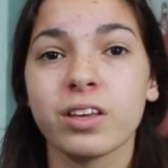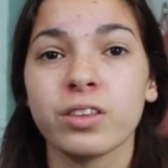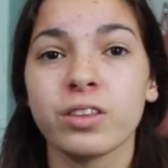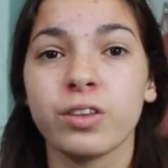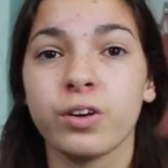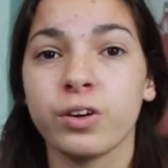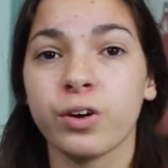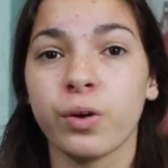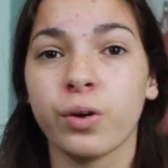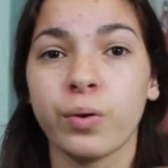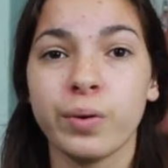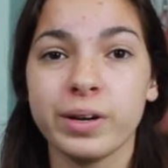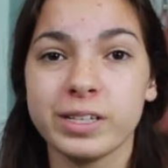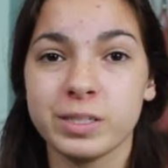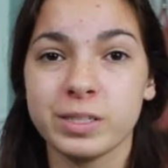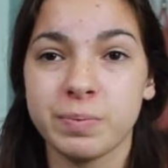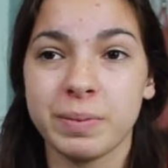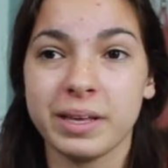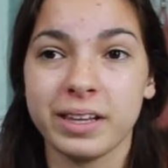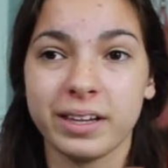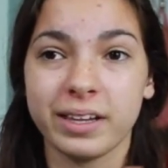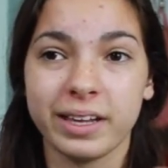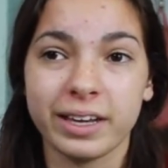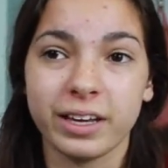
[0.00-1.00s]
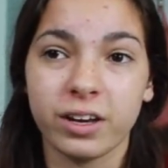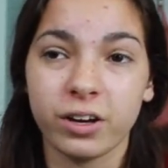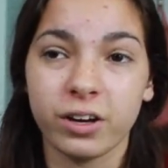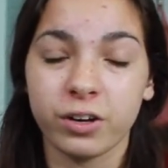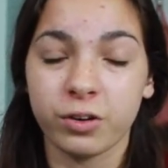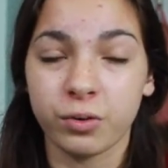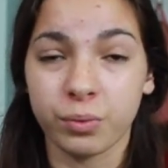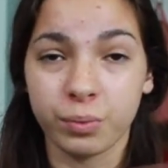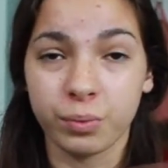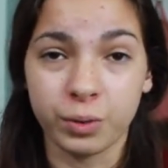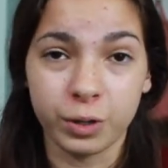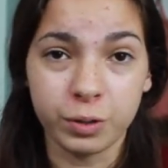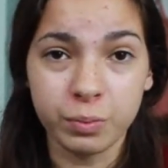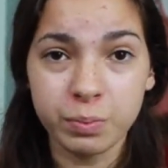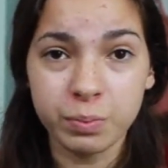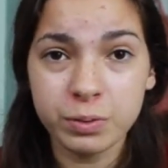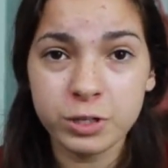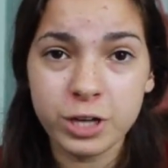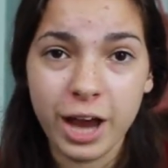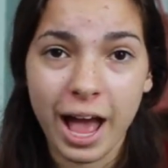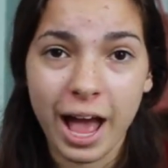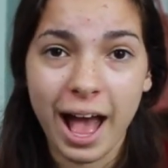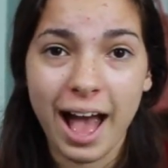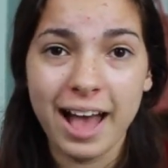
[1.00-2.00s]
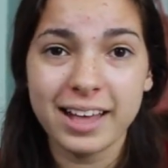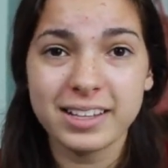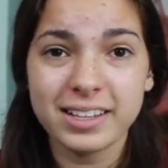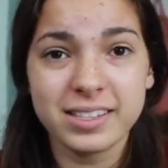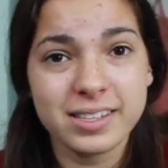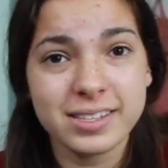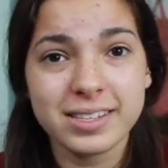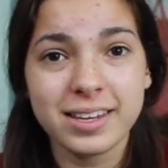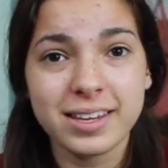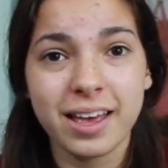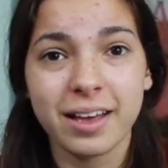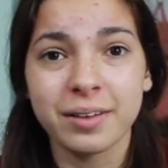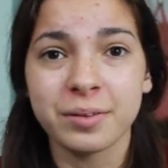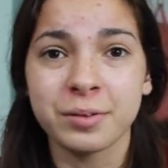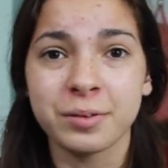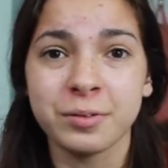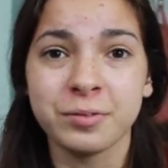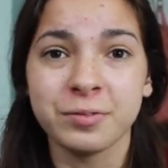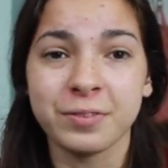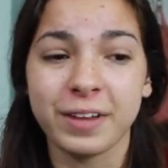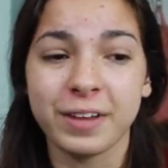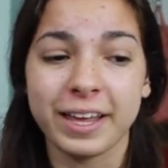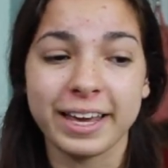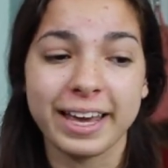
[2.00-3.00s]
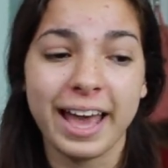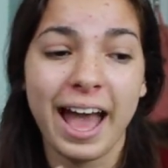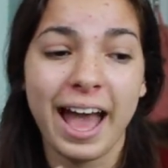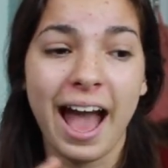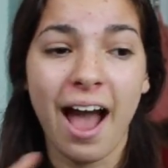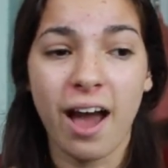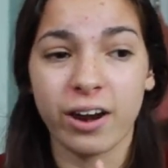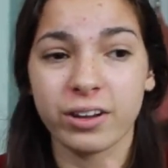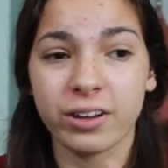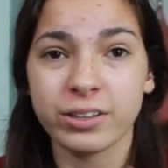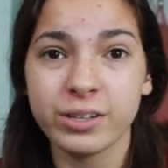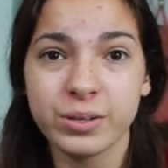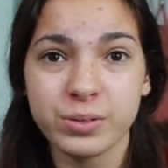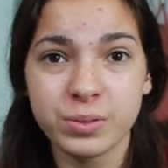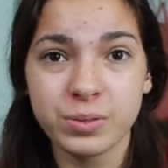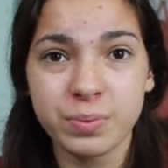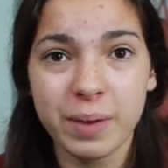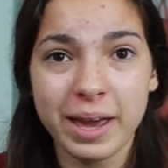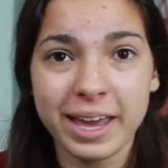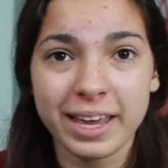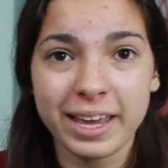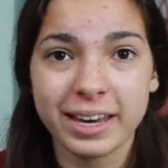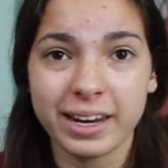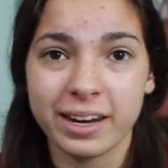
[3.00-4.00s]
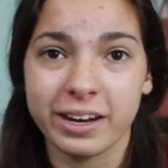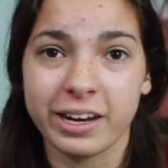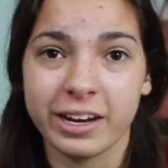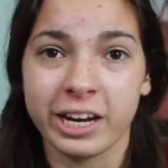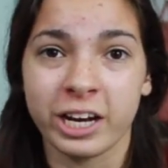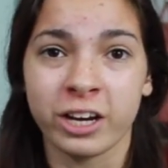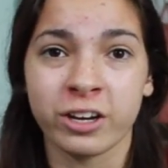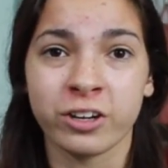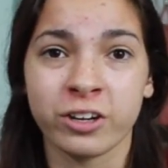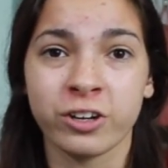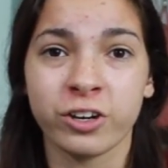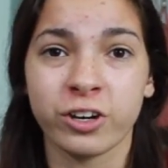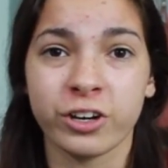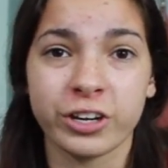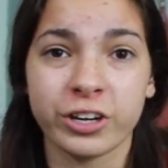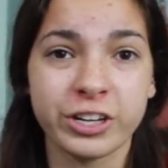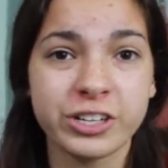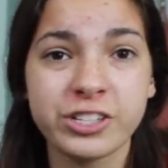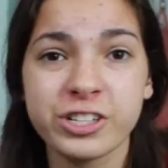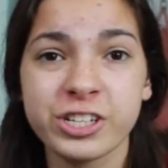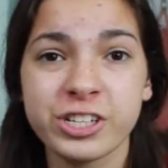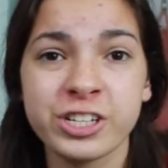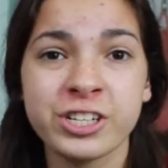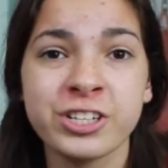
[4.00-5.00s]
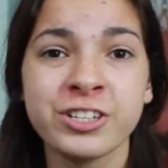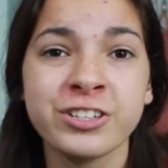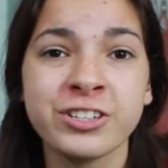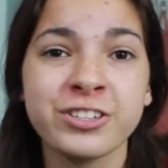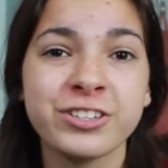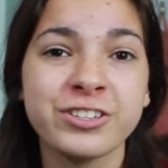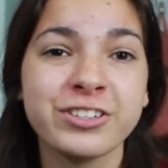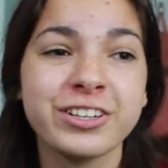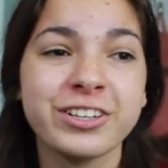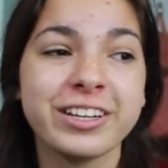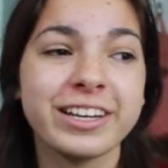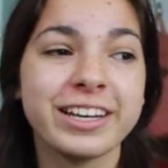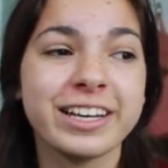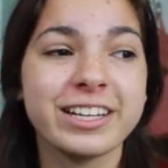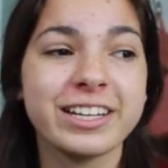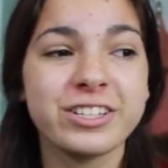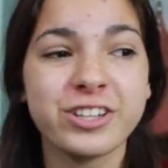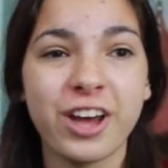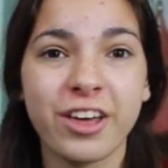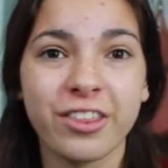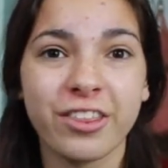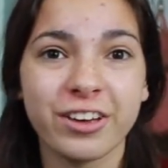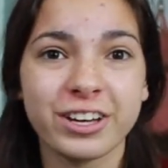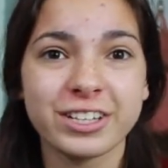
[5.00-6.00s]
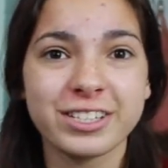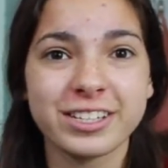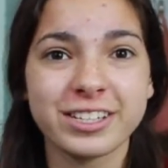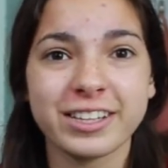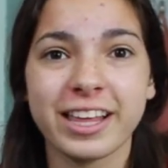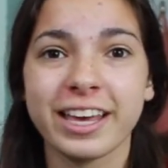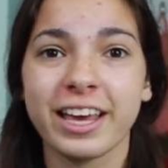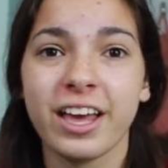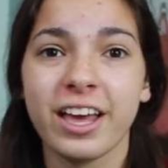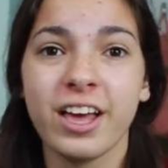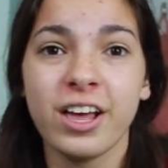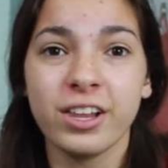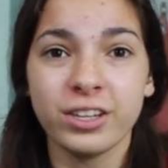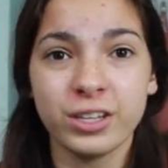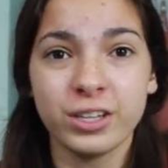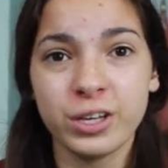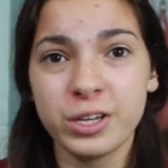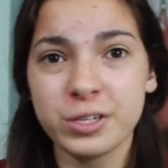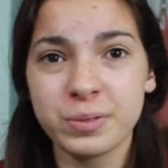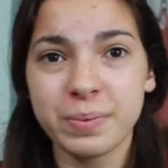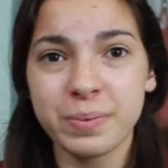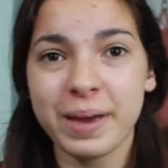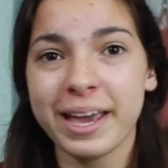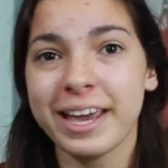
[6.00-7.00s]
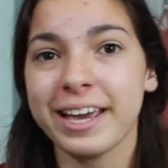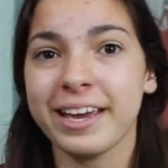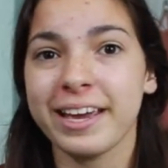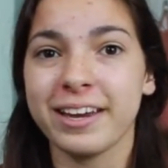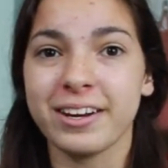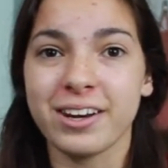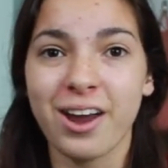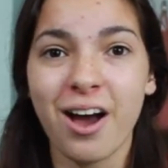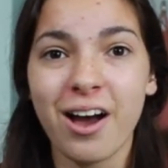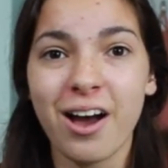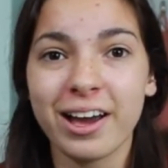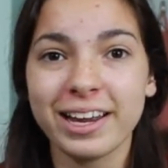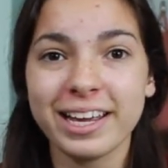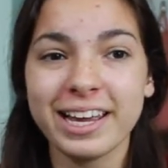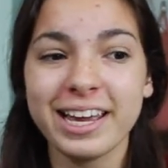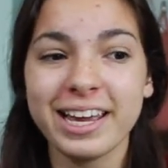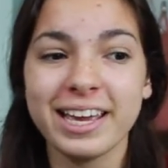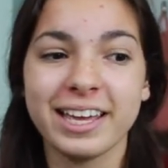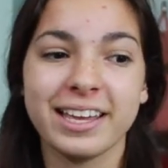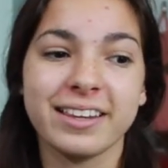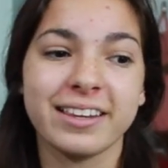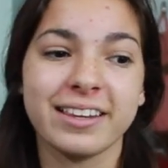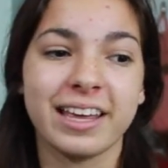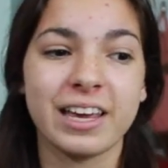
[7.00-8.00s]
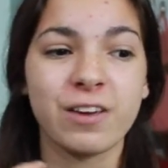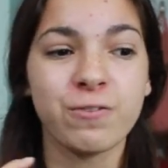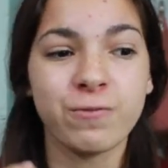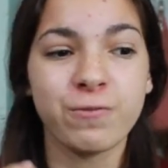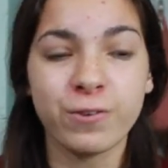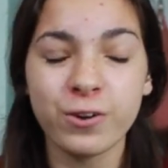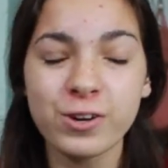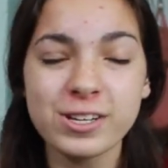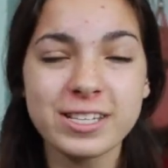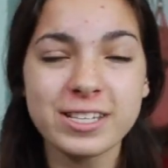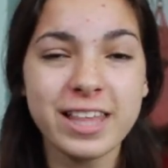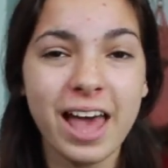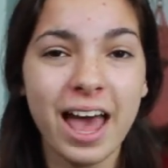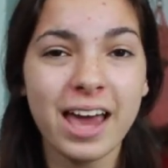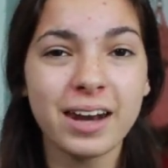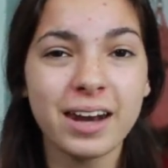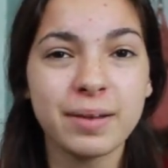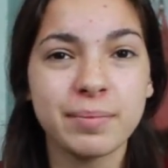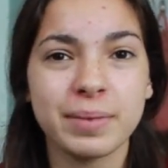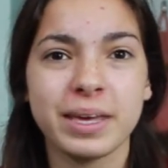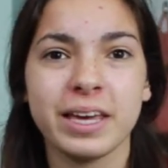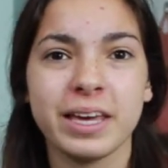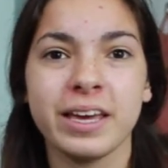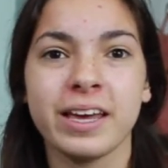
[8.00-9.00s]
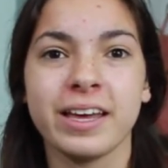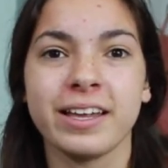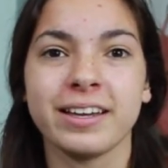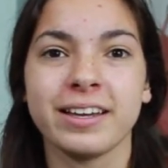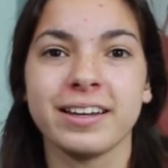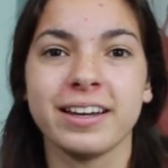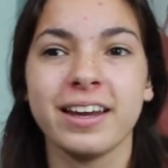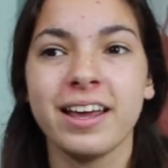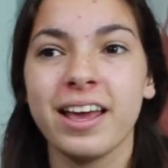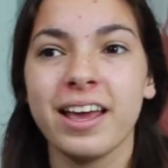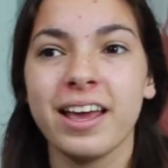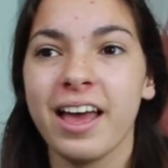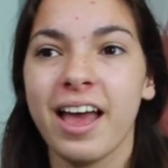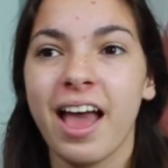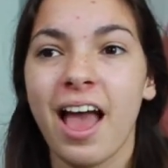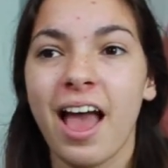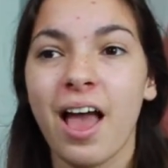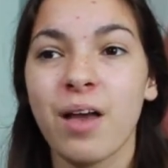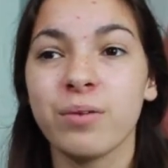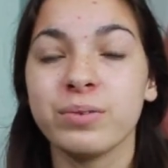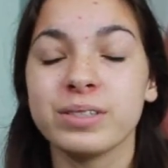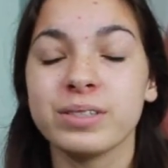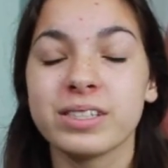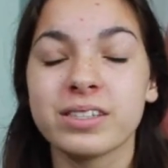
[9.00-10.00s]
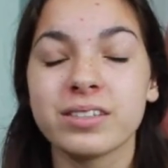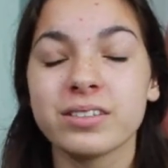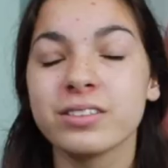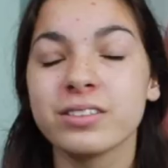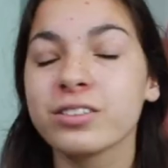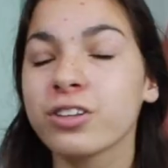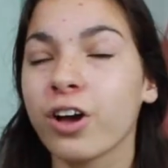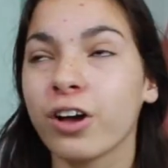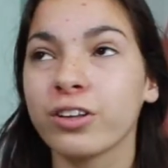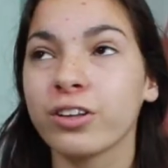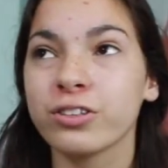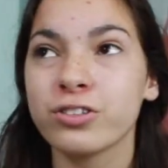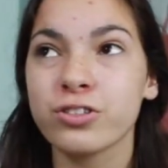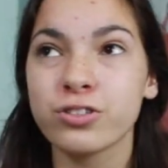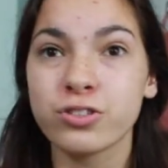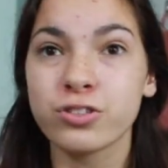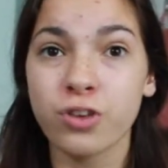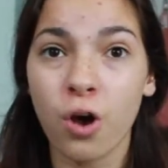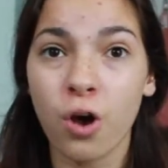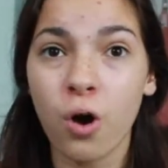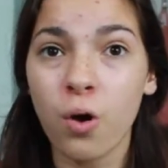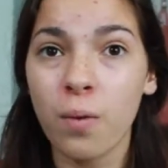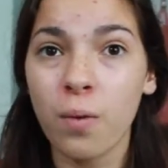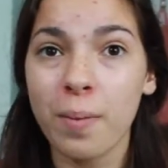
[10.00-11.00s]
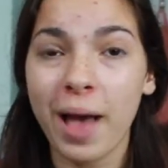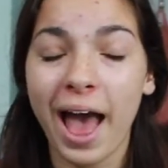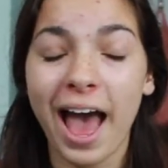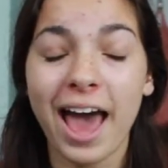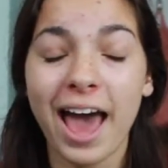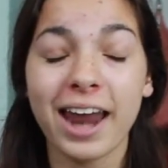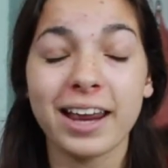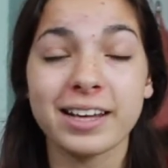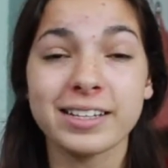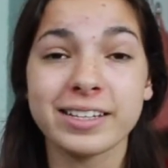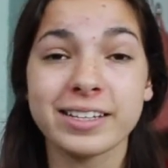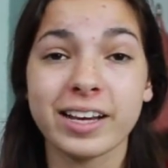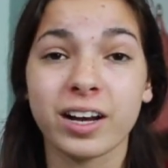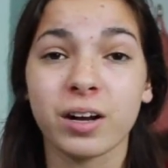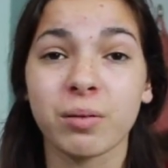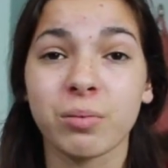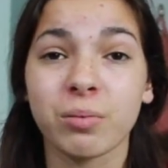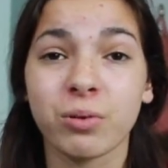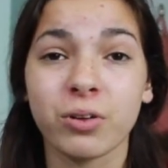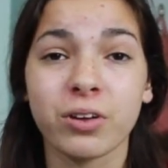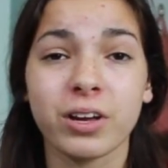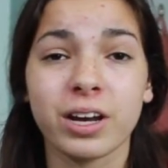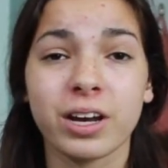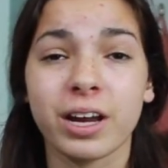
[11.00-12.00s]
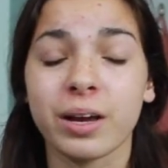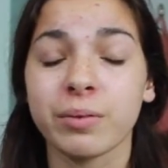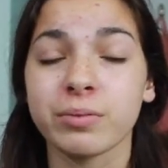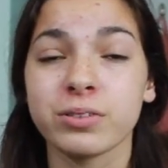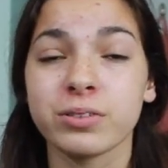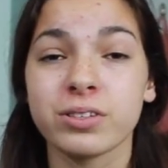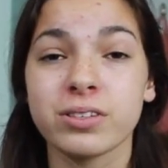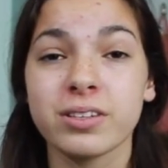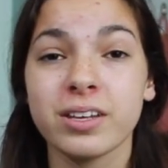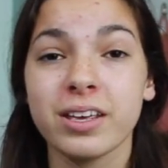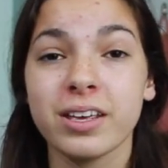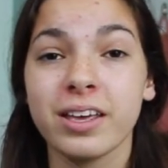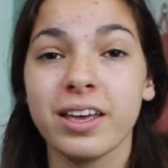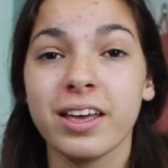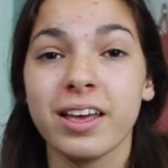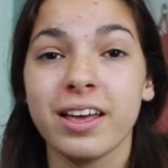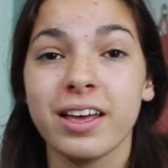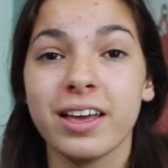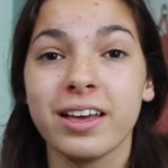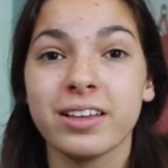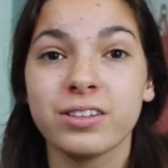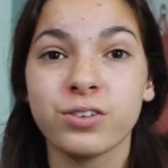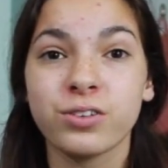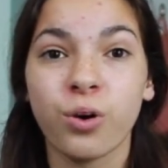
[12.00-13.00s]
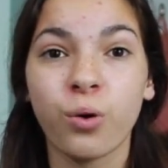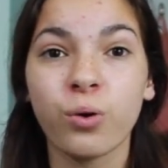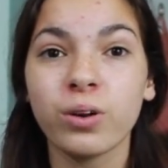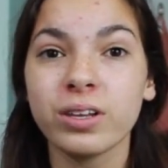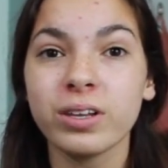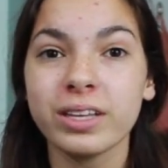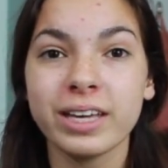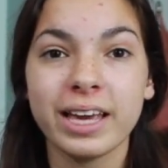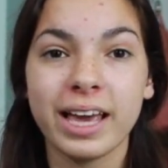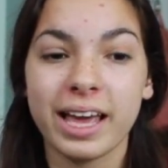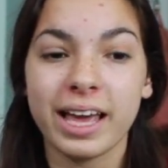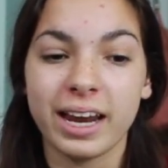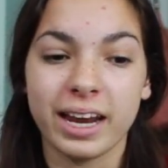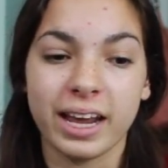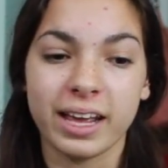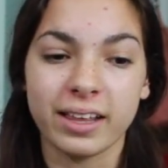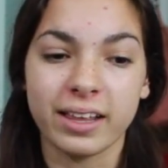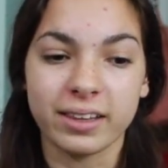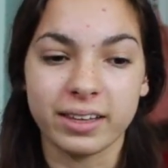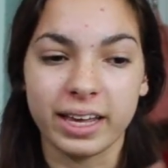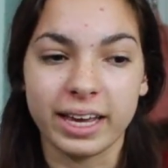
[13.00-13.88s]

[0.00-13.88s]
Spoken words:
there'd always be like group chats of like how to lose weight and encouraging each other to like lose weight and not eat, and like food is the enemy, and it got so bad and terrible, and I was totally in it.